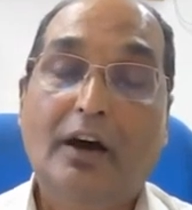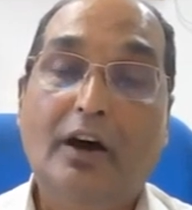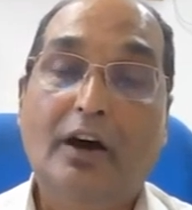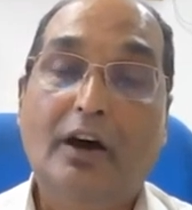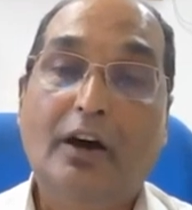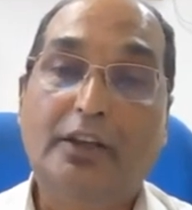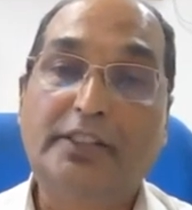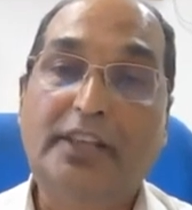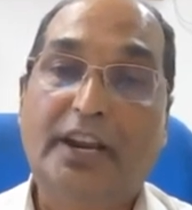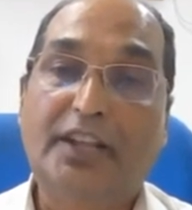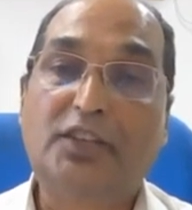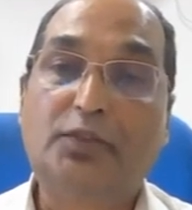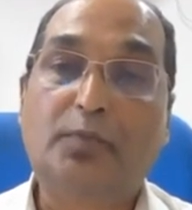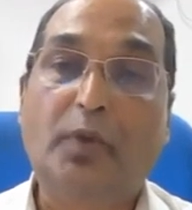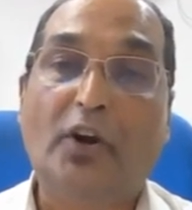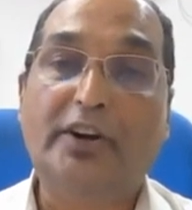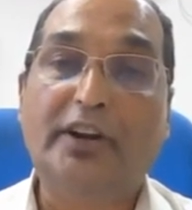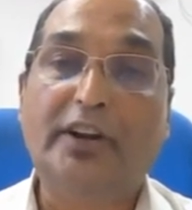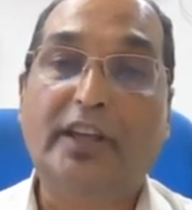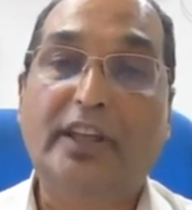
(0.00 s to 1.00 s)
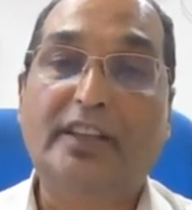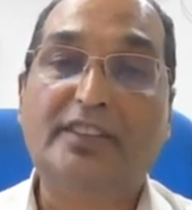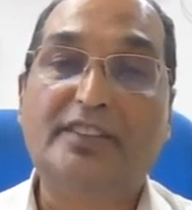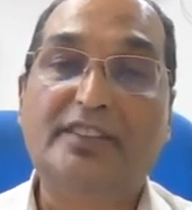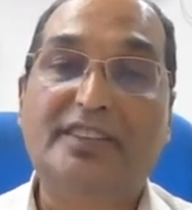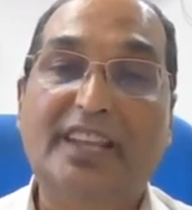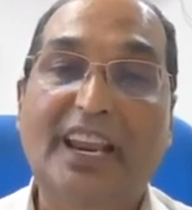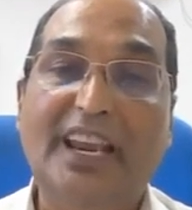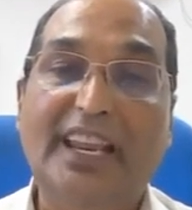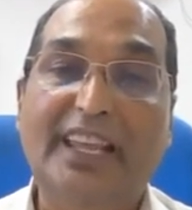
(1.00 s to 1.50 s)
the responder
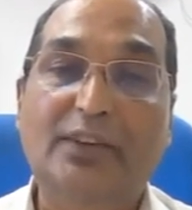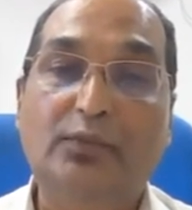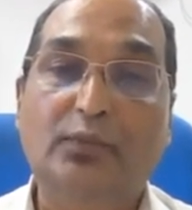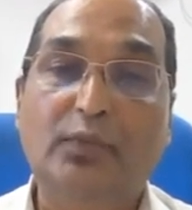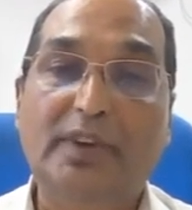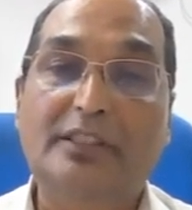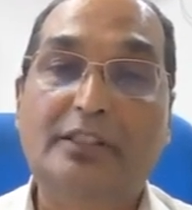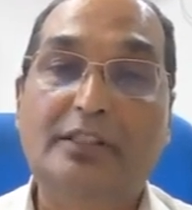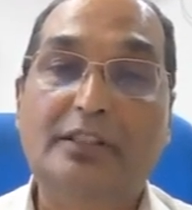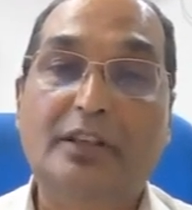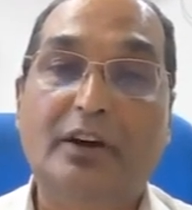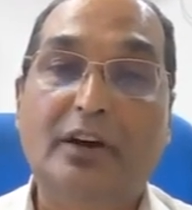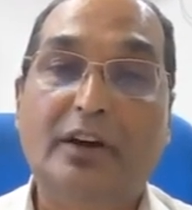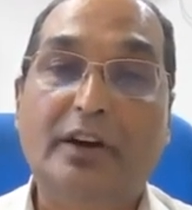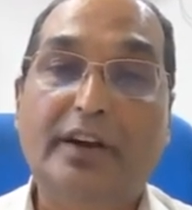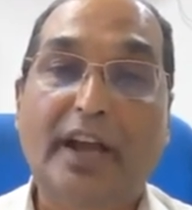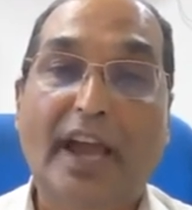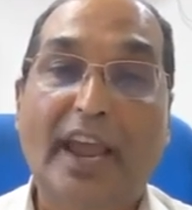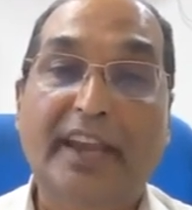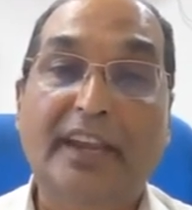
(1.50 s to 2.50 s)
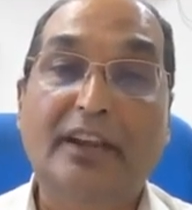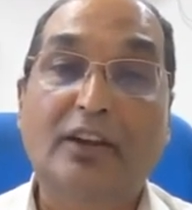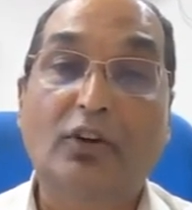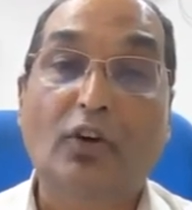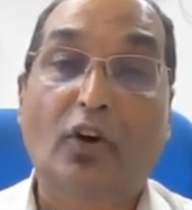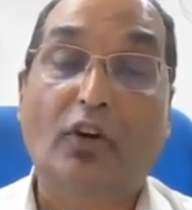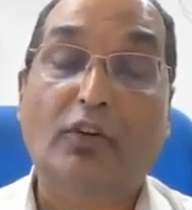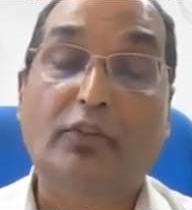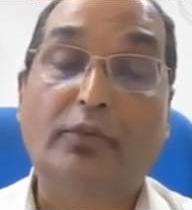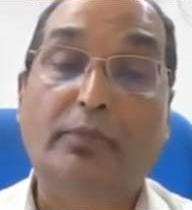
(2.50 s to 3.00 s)
is dealing with the kind
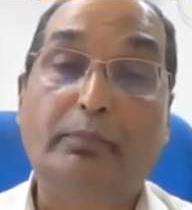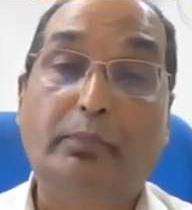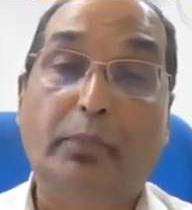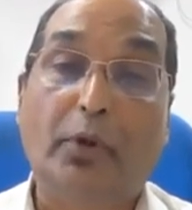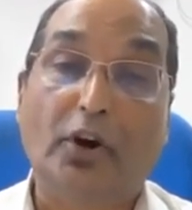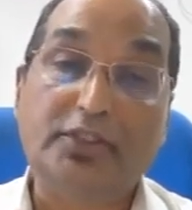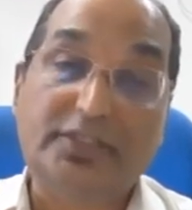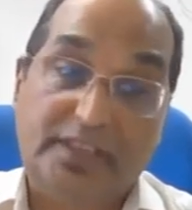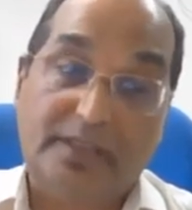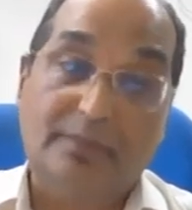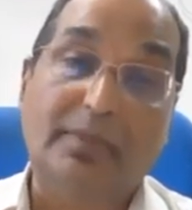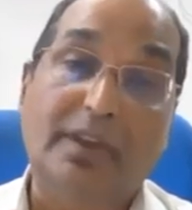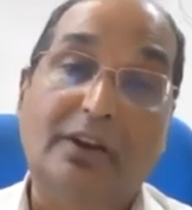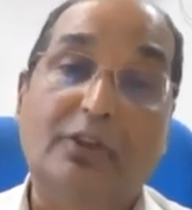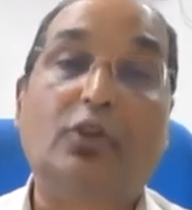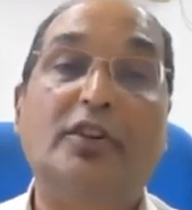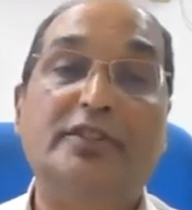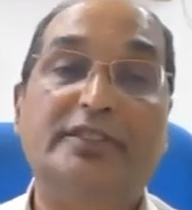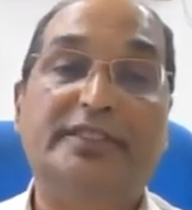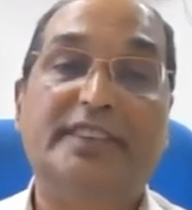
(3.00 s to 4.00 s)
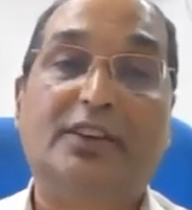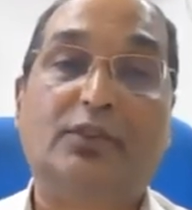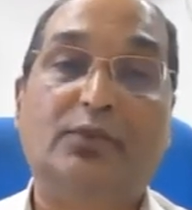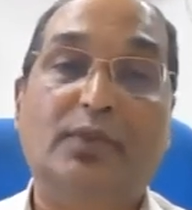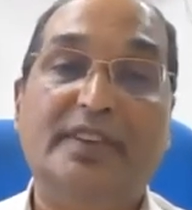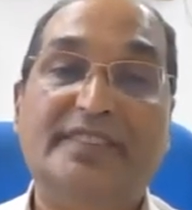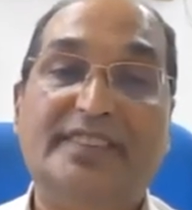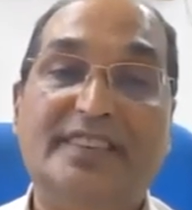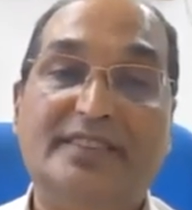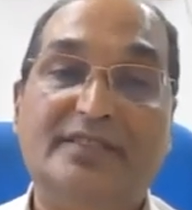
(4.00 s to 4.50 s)
of possible
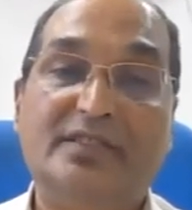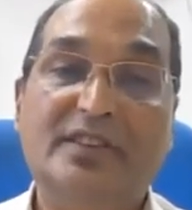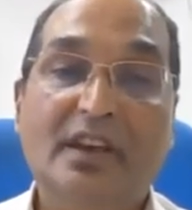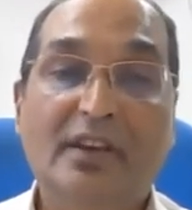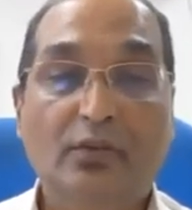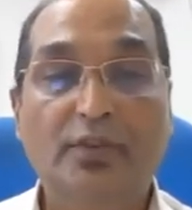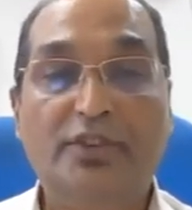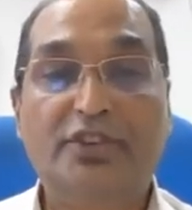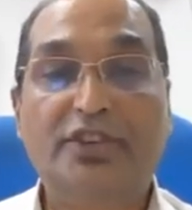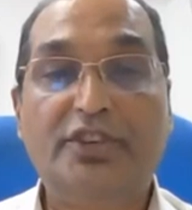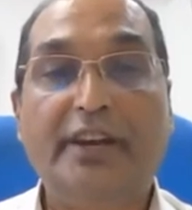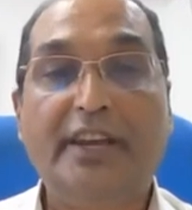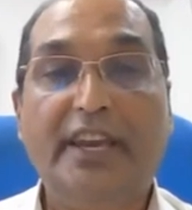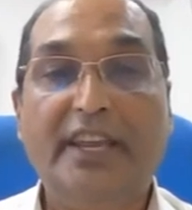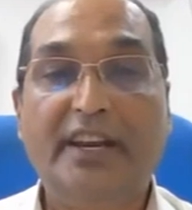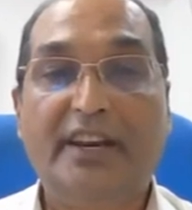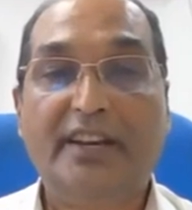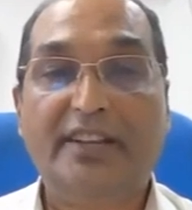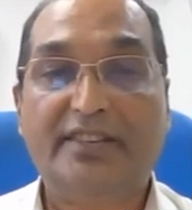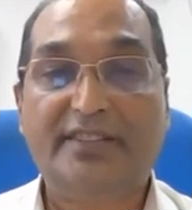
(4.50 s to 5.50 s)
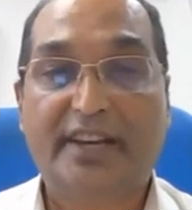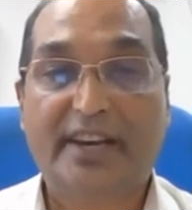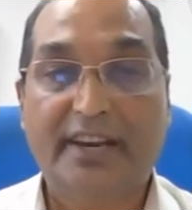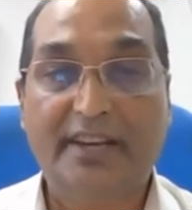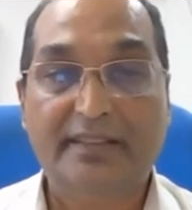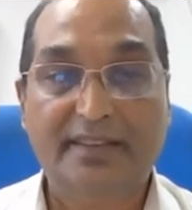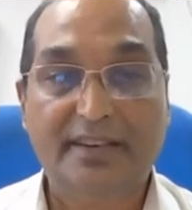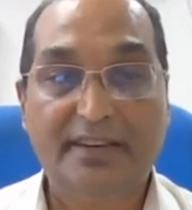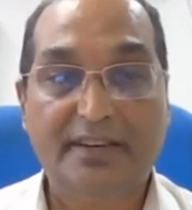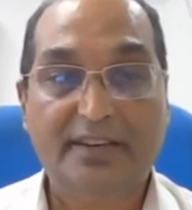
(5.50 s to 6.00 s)
consequences, which again
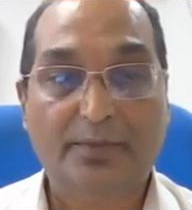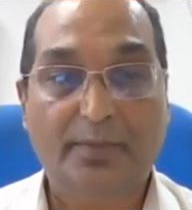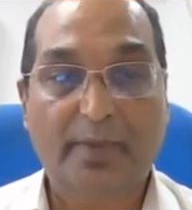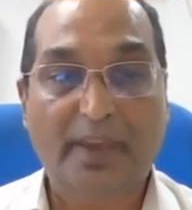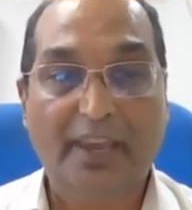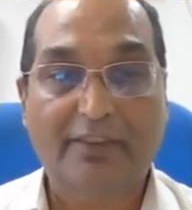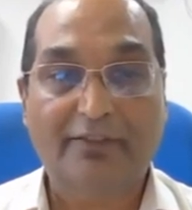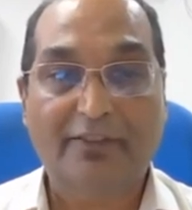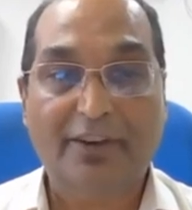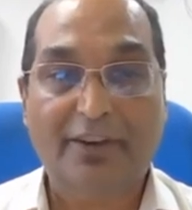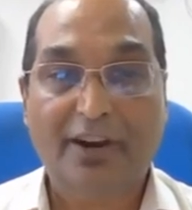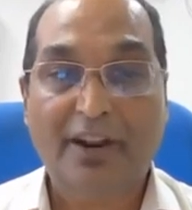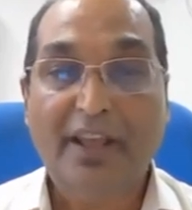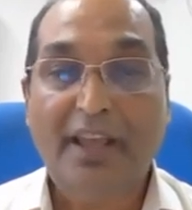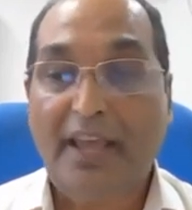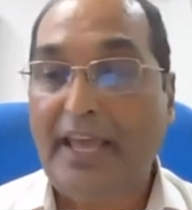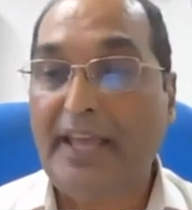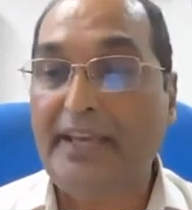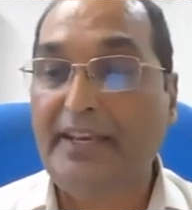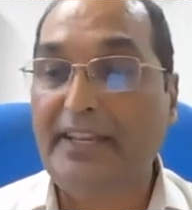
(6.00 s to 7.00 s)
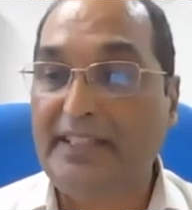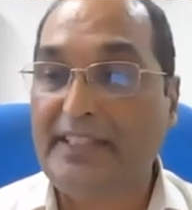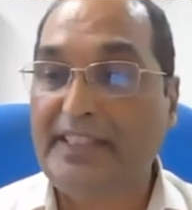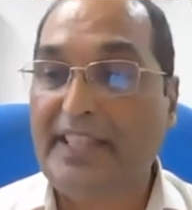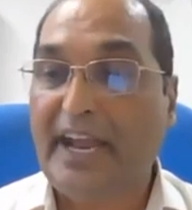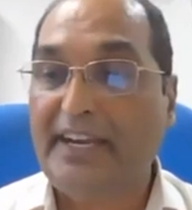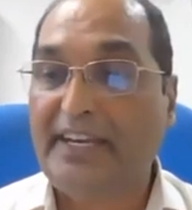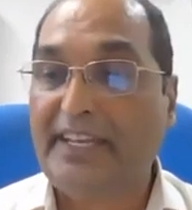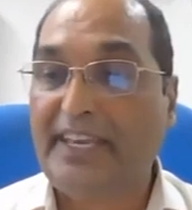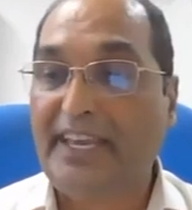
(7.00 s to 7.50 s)
restrains its behavior. And in
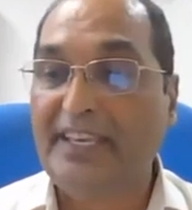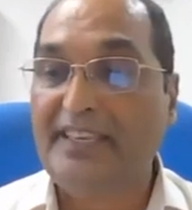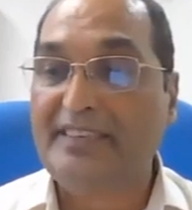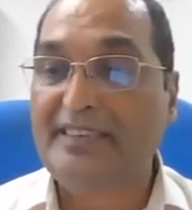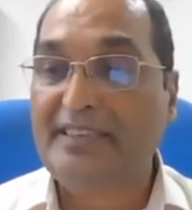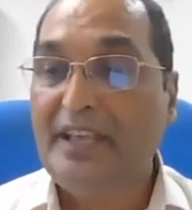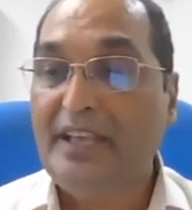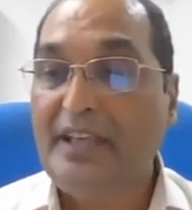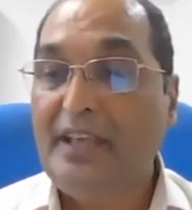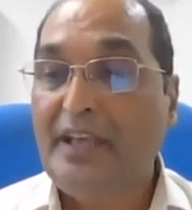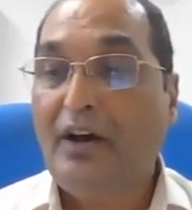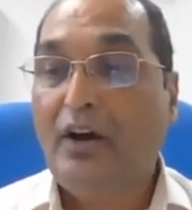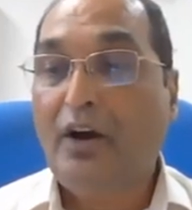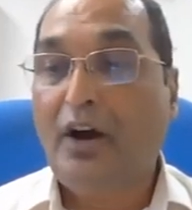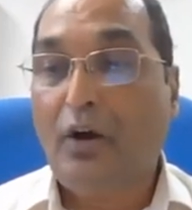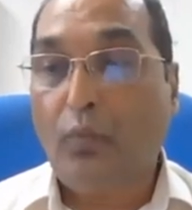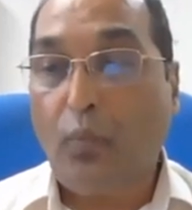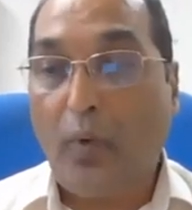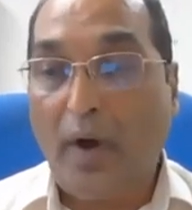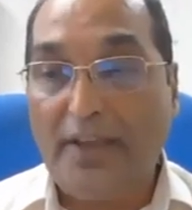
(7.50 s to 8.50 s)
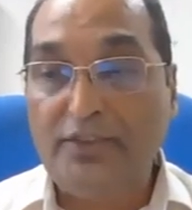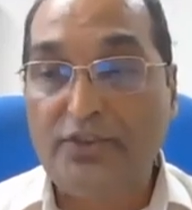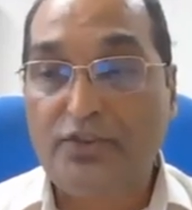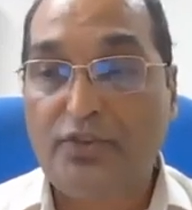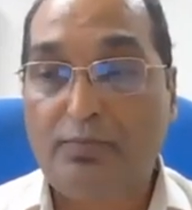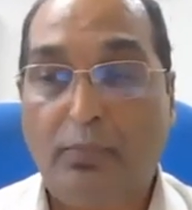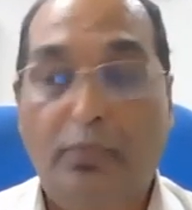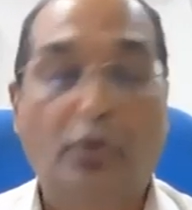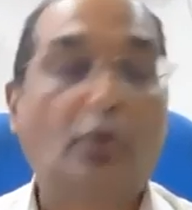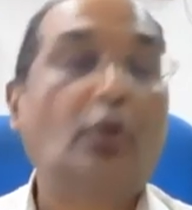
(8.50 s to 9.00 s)
that case,
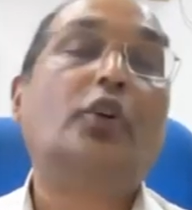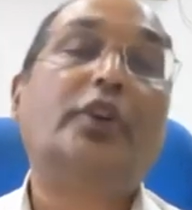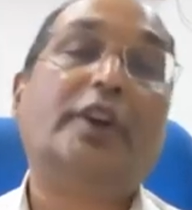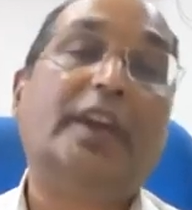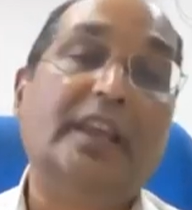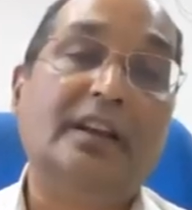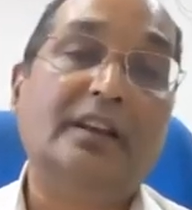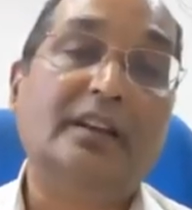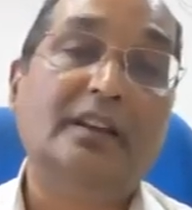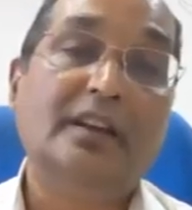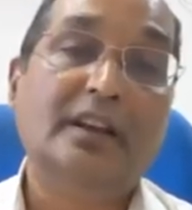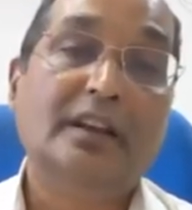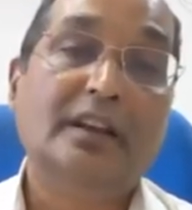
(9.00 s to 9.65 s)
once broken,